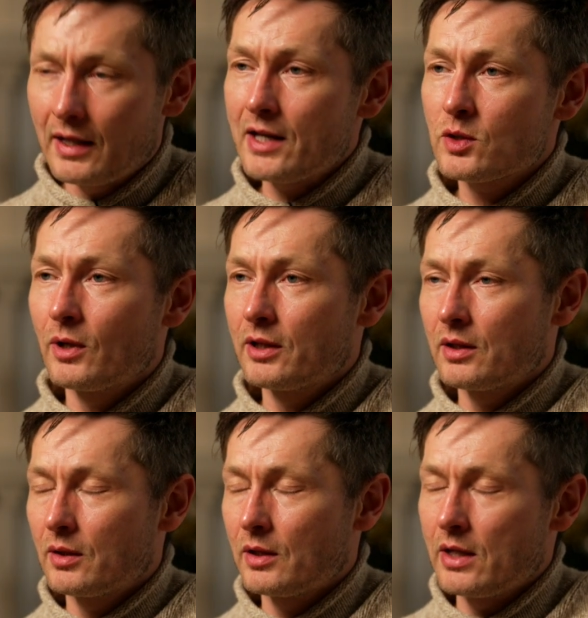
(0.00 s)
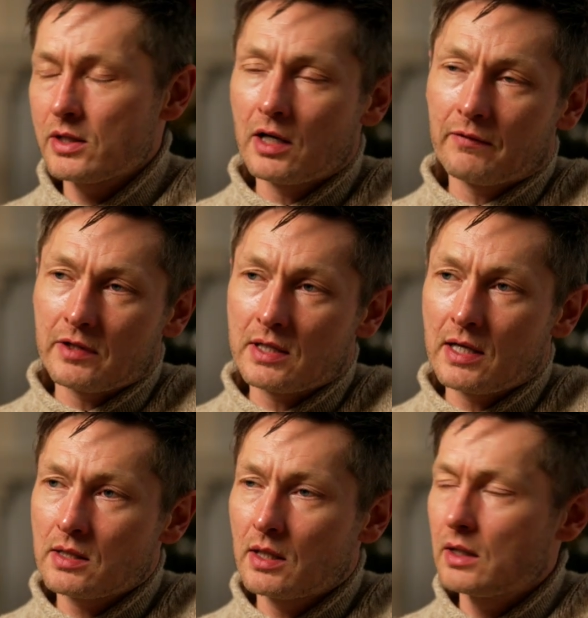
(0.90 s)
That's when then the stuff is
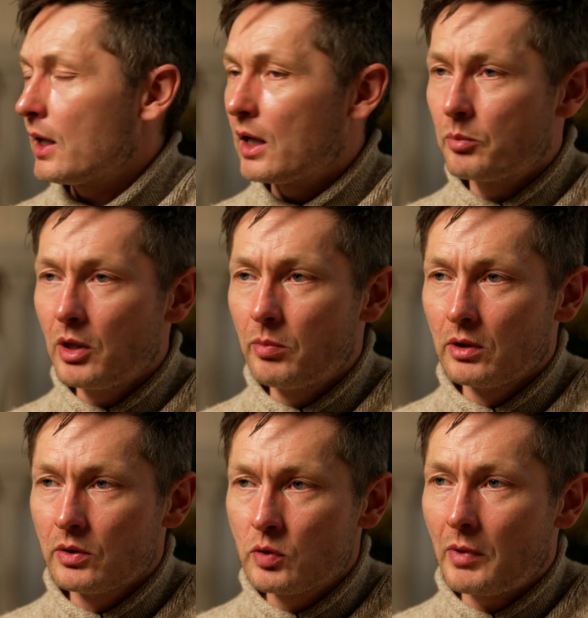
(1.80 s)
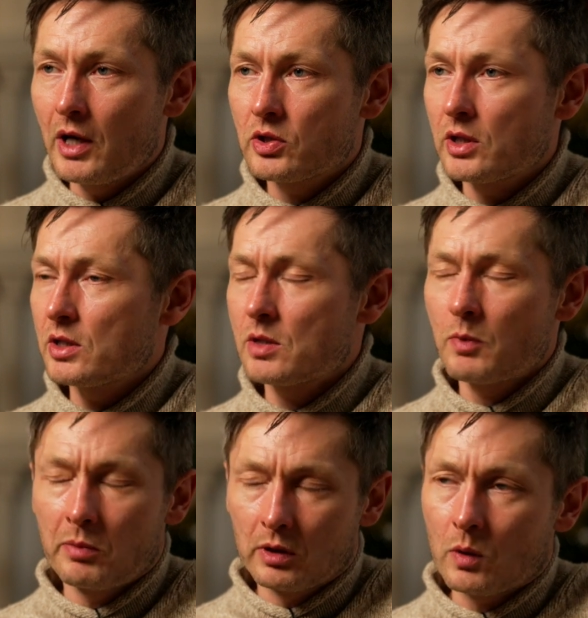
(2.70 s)
tested and people lose patience,
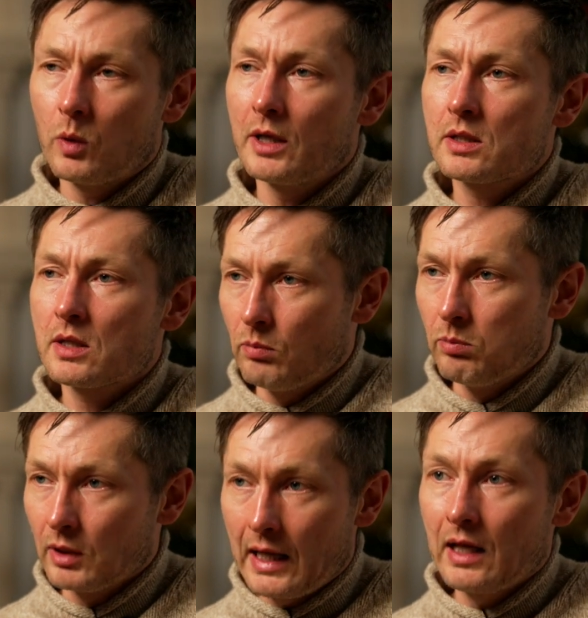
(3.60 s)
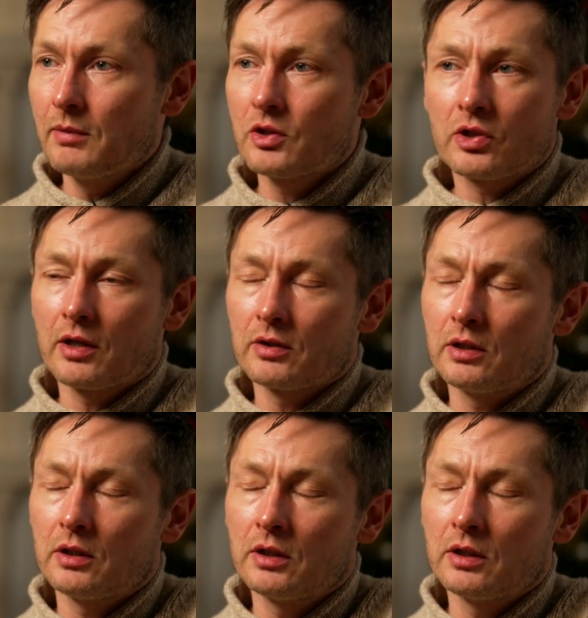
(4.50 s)
people quit, blame each other.